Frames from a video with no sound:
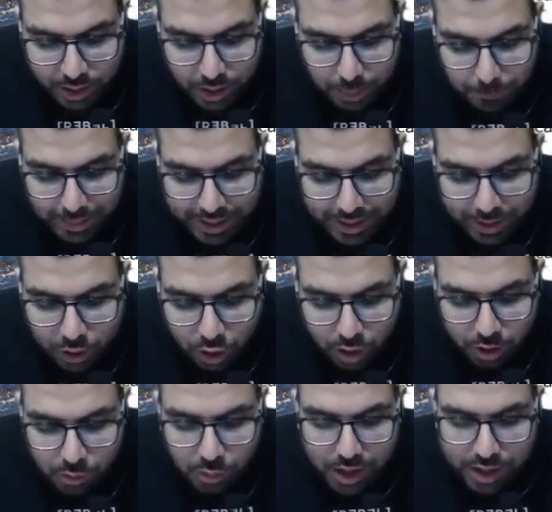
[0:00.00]
paid on
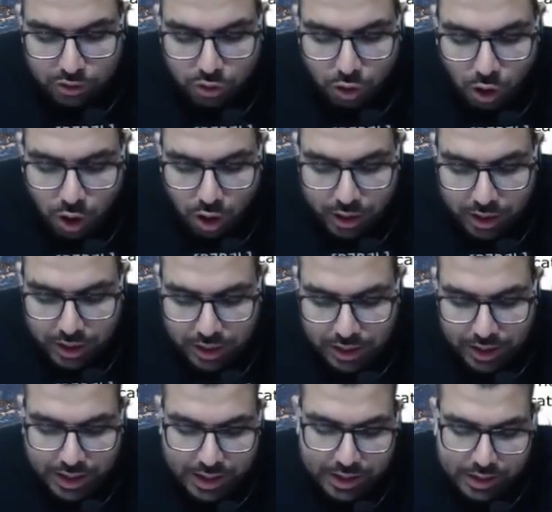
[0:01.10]
advance or he,
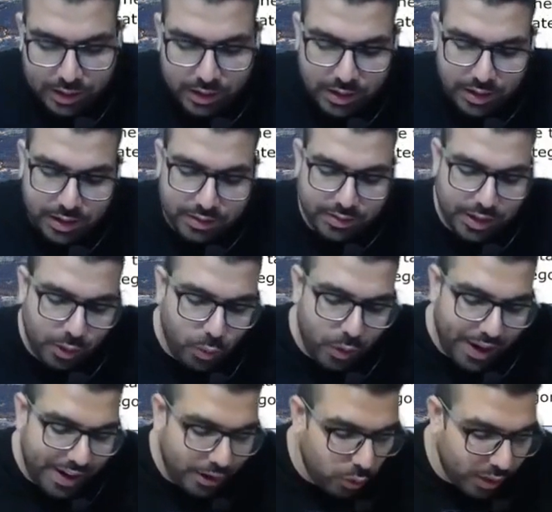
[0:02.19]
he is
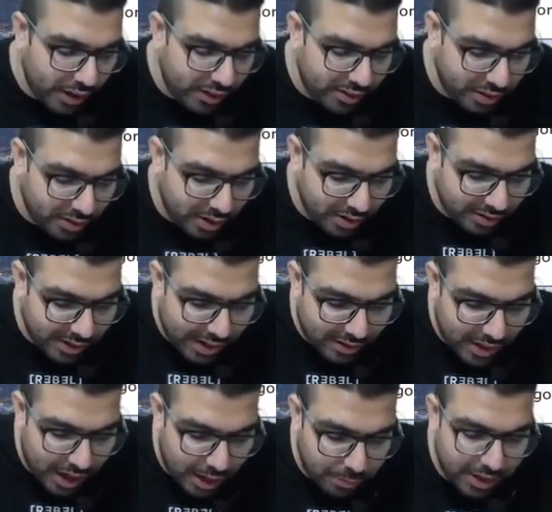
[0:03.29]
required to adjust his tax
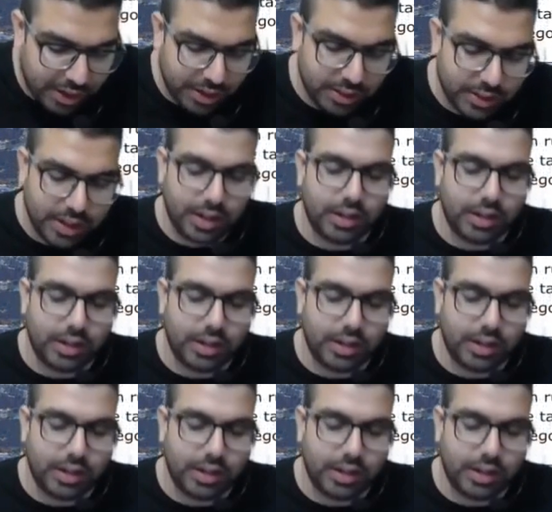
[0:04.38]
liability in the re